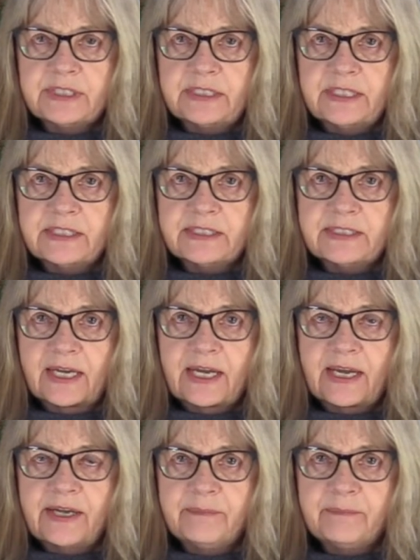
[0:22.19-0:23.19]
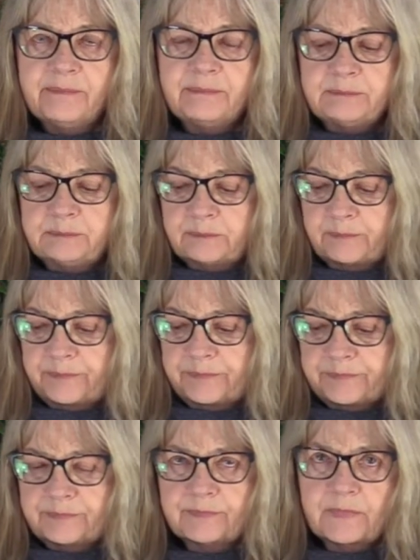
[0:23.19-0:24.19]
in his day.
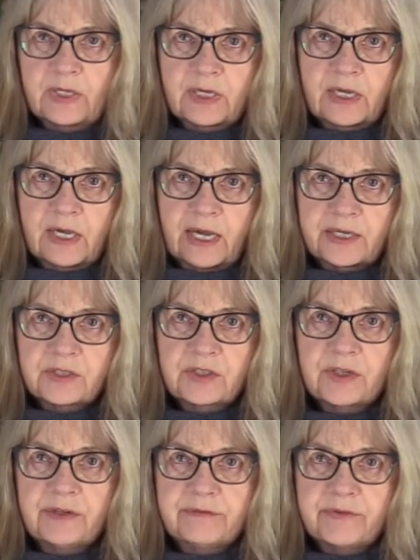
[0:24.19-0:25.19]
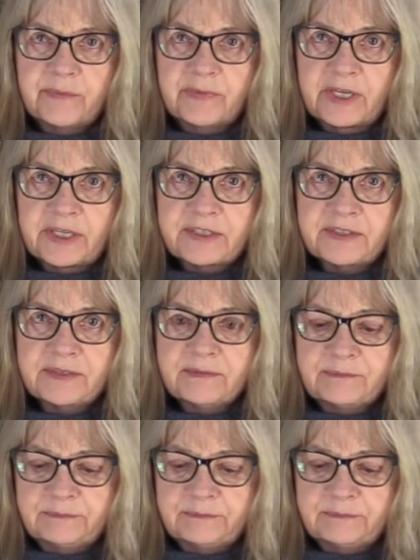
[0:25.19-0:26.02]
I could learn from this.